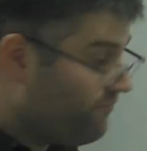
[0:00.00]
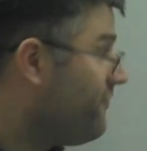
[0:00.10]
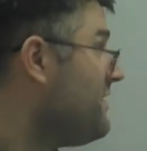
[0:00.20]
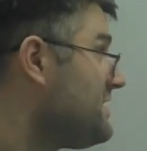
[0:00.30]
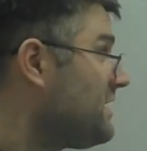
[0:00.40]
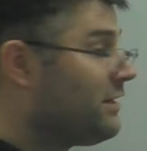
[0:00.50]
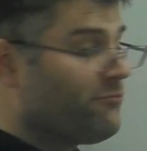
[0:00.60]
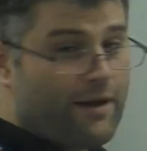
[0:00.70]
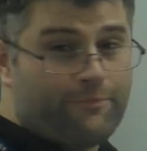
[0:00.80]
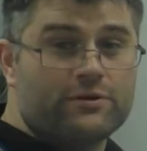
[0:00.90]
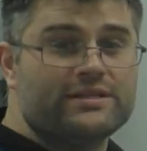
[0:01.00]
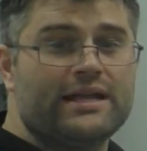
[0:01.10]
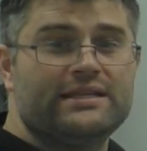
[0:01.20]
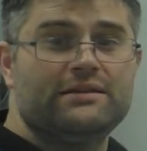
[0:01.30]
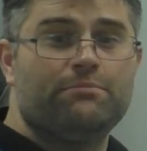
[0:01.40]
physically
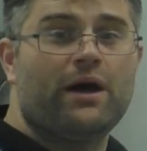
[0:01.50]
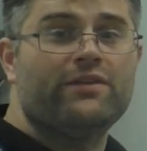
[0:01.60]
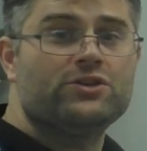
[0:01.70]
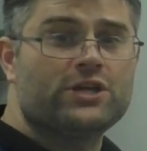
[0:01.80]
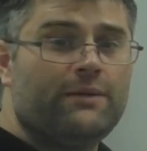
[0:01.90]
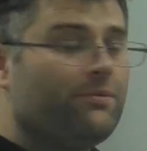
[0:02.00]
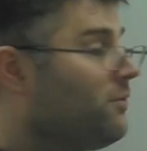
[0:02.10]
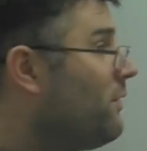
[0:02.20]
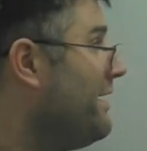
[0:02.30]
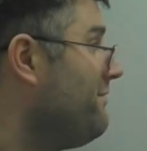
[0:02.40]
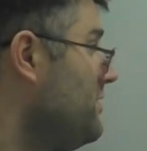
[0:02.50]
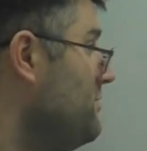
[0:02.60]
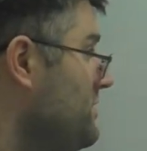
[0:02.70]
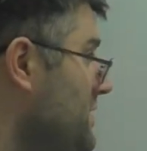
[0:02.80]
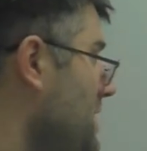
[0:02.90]
represented by the shape of the wave that you
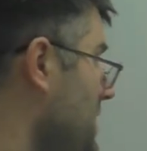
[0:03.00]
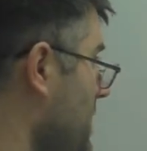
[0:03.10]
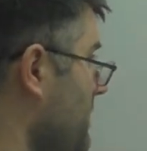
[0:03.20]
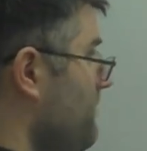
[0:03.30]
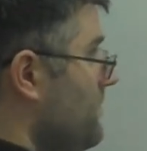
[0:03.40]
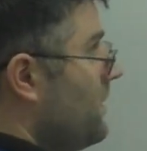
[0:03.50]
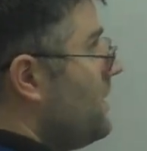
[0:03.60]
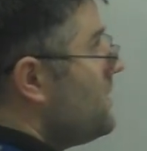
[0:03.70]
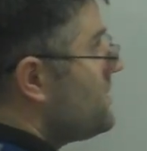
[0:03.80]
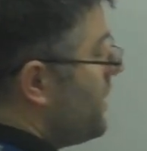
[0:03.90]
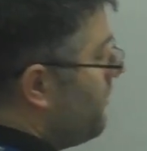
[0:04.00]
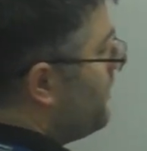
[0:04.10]
see here. So